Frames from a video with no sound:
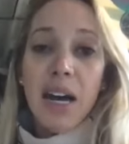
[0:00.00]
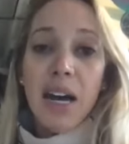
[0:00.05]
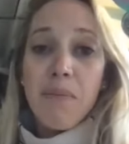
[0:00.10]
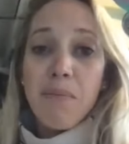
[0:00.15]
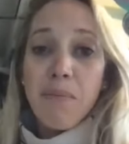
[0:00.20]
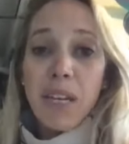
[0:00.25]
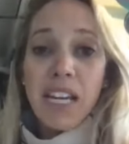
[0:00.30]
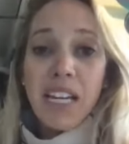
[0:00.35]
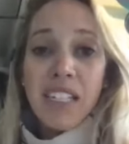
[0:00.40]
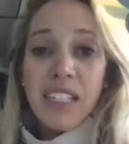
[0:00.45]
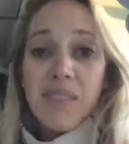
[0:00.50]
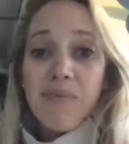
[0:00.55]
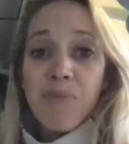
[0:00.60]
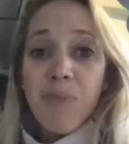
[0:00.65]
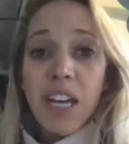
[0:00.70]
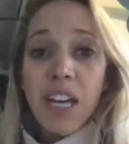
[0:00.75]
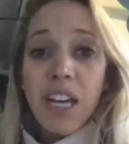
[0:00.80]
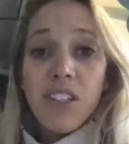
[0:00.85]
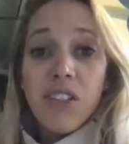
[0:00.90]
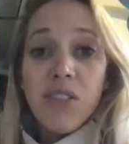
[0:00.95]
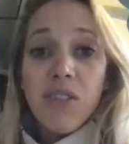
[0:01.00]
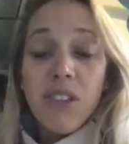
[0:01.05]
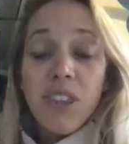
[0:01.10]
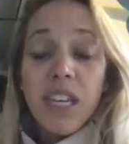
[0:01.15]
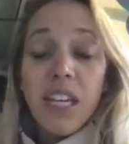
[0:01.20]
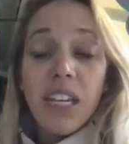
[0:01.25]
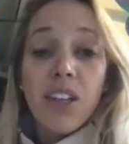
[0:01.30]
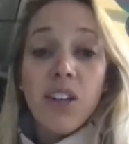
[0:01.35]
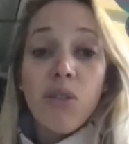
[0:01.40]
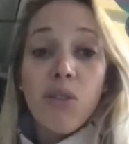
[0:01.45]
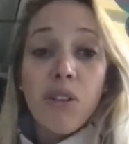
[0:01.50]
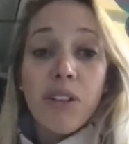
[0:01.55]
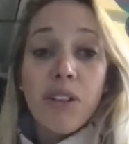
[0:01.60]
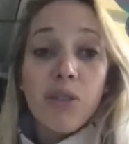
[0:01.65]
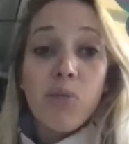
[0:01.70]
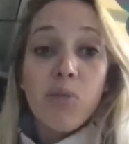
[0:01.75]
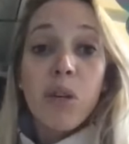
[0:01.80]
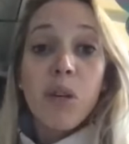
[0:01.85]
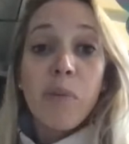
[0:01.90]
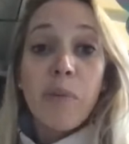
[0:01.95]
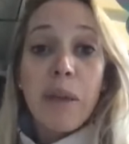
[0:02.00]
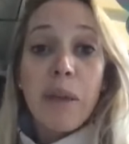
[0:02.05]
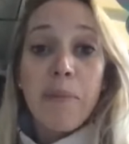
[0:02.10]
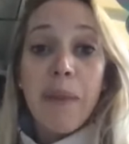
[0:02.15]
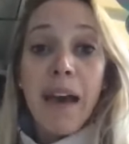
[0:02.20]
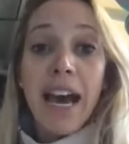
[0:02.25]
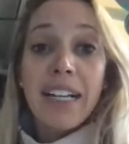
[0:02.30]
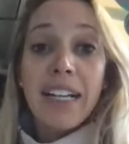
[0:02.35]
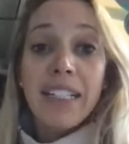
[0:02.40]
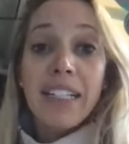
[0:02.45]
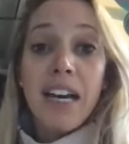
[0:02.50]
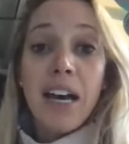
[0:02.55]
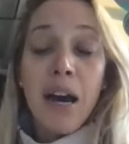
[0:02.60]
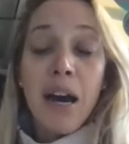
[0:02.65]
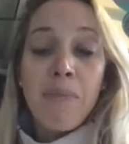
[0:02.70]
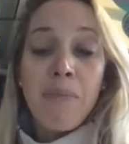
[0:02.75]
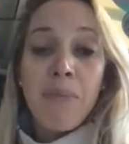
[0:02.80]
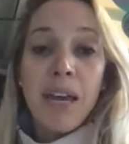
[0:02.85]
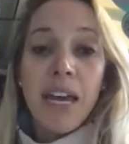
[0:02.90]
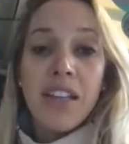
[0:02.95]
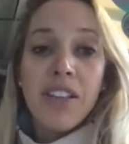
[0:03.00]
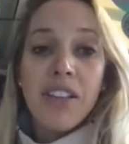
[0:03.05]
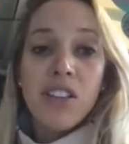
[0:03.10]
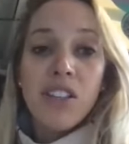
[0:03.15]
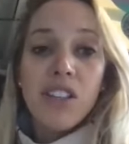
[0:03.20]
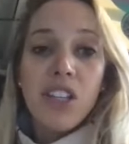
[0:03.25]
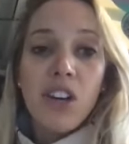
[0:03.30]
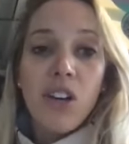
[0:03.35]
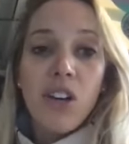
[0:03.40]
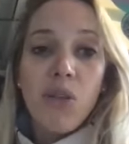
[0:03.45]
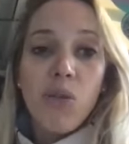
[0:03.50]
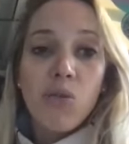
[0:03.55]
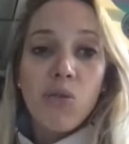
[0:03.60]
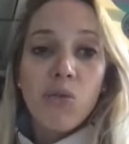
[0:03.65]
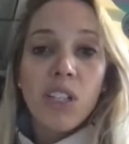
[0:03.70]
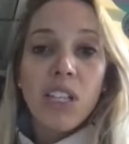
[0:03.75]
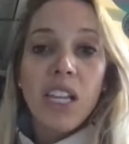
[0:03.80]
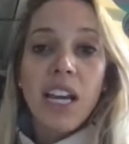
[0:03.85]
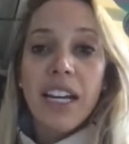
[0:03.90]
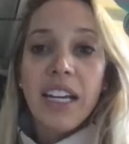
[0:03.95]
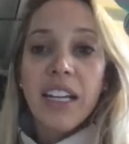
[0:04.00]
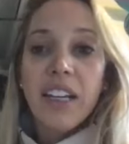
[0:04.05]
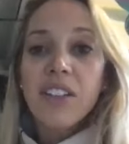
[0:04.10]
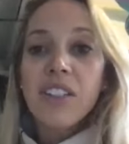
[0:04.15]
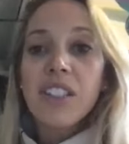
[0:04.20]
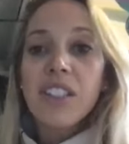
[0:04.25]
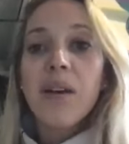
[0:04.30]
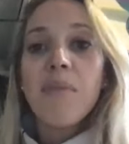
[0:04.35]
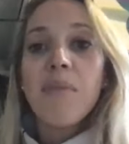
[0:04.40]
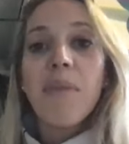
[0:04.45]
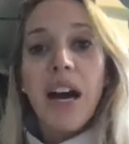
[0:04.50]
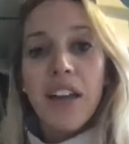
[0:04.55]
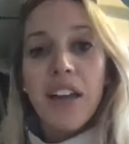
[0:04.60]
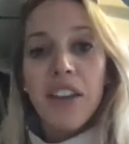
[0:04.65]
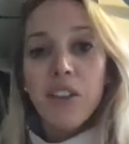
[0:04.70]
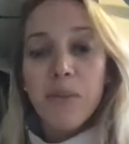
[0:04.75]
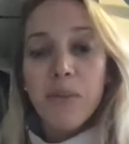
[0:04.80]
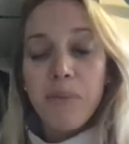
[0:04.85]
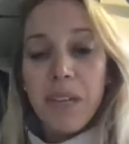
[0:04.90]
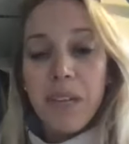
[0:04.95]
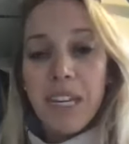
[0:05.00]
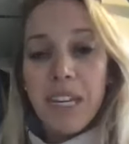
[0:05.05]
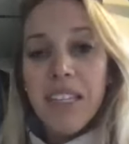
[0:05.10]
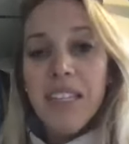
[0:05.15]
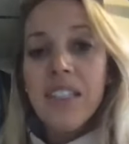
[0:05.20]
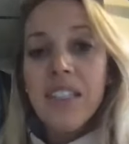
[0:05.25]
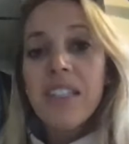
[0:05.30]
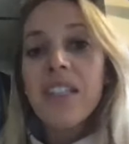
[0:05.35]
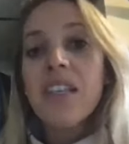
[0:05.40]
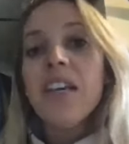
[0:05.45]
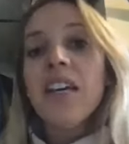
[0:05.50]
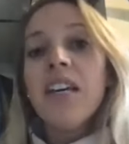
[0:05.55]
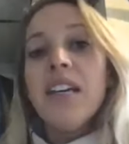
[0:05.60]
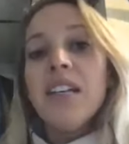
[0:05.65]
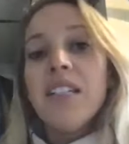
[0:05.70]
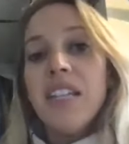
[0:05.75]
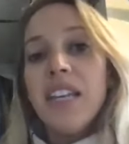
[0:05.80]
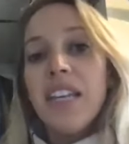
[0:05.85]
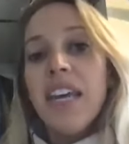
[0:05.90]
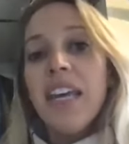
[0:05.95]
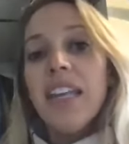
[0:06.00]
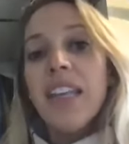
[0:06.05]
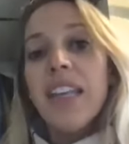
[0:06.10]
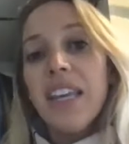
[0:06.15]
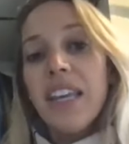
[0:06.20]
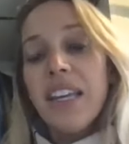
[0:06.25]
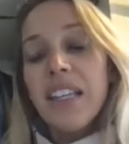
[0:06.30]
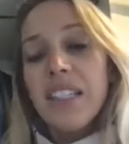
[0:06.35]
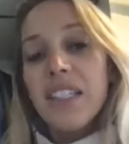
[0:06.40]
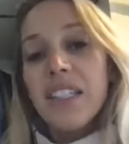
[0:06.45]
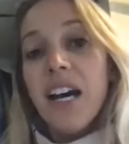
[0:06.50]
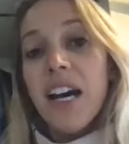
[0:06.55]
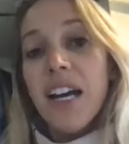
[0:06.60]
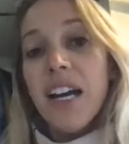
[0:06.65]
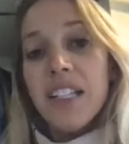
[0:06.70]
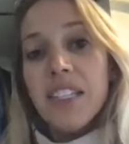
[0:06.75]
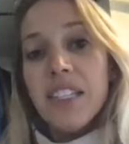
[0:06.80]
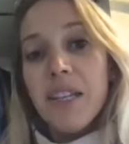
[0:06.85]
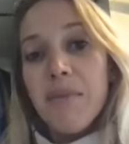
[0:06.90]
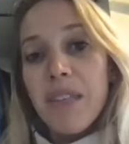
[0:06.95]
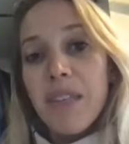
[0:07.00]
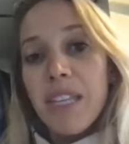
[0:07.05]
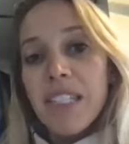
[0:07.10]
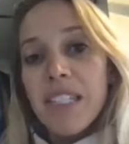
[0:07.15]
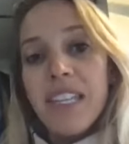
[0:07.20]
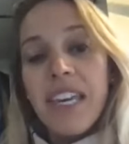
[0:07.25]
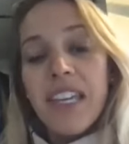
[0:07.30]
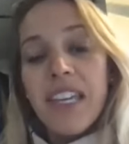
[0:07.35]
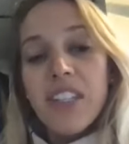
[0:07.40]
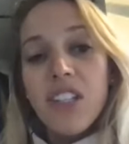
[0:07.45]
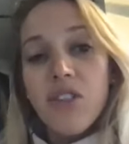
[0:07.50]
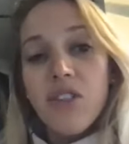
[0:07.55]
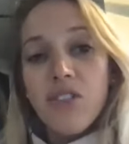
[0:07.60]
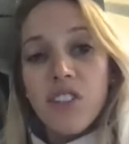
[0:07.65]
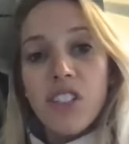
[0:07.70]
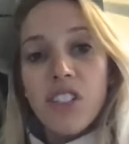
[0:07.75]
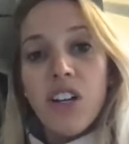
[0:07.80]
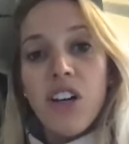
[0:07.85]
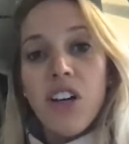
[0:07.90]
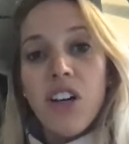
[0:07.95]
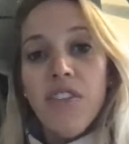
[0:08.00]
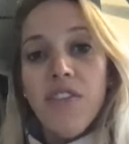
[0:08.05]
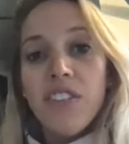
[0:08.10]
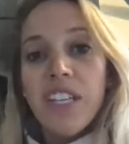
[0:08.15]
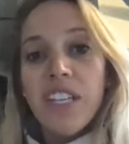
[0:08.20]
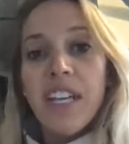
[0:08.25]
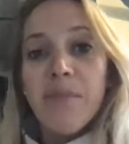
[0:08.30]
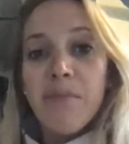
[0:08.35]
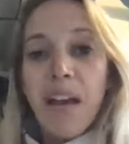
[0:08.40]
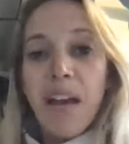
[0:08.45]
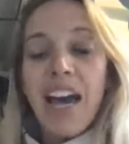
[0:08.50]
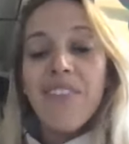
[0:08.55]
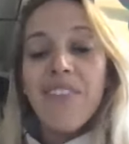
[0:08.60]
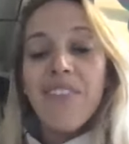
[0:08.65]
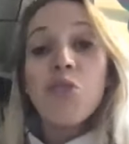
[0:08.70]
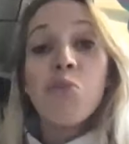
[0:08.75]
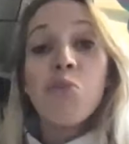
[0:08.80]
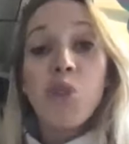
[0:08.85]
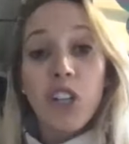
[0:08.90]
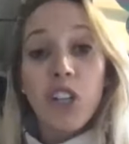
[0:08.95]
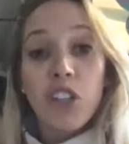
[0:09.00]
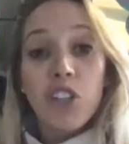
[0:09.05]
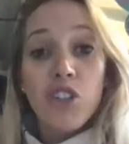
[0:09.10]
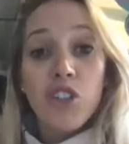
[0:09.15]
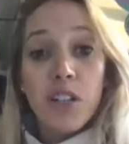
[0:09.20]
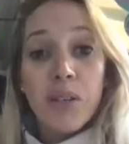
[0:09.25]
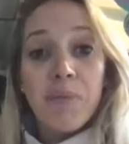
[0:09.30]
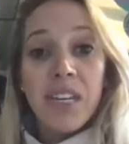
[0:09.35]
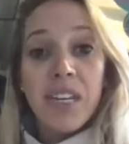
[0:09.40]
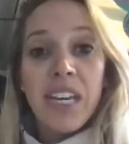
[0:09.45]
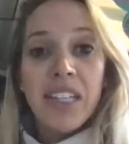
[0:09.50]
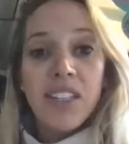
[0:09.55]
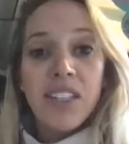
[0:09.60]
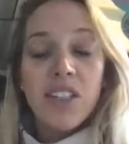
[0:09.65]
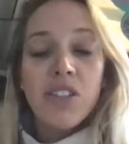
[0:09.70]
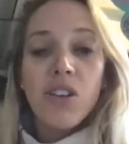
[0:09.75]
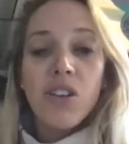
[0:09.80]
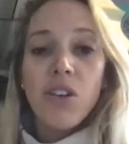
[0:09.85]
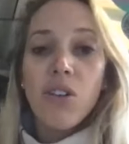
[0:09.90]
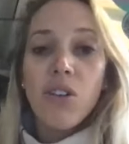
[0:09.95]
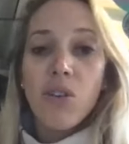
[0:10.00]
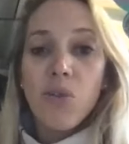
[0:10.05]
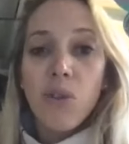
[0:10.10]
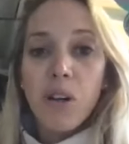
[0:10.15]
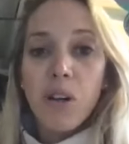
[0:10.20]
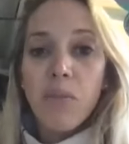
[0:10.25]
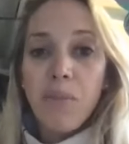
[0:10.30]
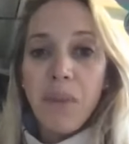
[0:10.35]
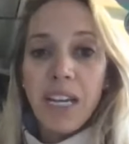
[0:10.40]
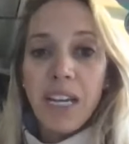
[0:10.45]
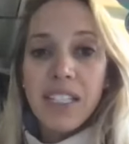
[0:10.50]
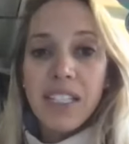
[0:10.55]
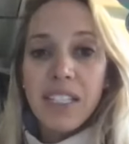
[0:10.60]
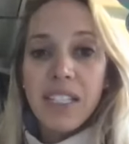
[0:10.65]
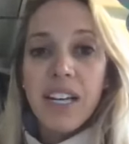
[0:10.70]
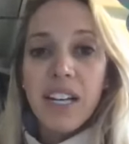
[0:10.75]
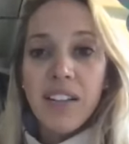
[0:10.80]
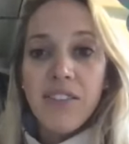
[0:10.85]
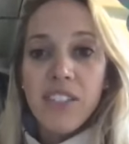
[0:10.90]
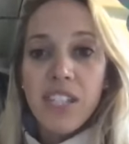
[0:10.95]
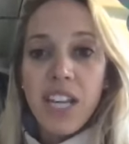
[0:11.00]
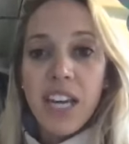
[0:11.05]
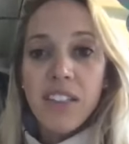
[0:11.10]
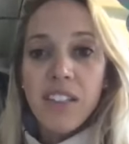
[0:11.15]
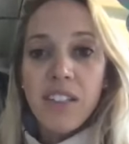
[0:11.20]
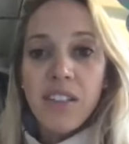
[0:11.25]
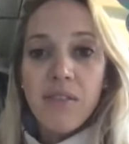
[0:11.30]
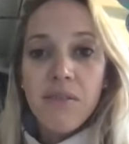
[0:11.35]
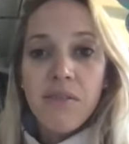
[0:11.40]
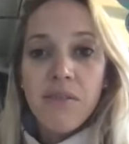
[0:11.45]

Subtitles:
because I do think the courts will be backed up. And so relying on some other means to get things done in some of these cases resolved and having the more extreme cases go to court makes a ton of sense.